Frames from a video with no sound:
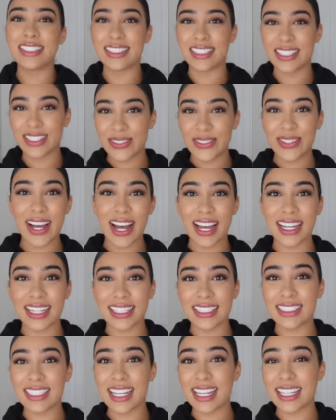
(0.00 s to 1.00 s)
So you
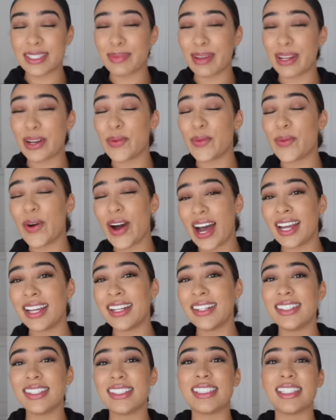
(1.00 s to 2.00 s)
guys, it's been a
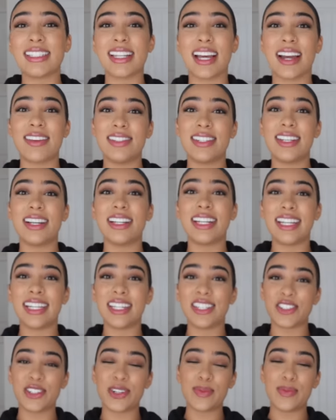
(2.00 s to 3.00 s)
while since I've done an
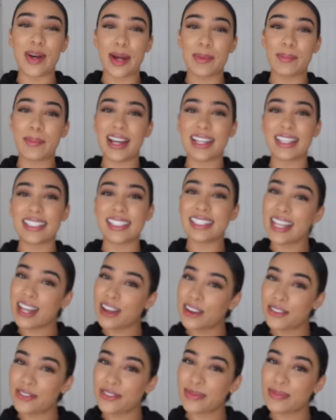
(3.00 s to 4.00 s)
intro by
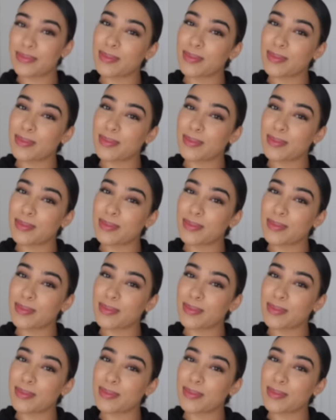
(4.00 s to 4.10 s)
myself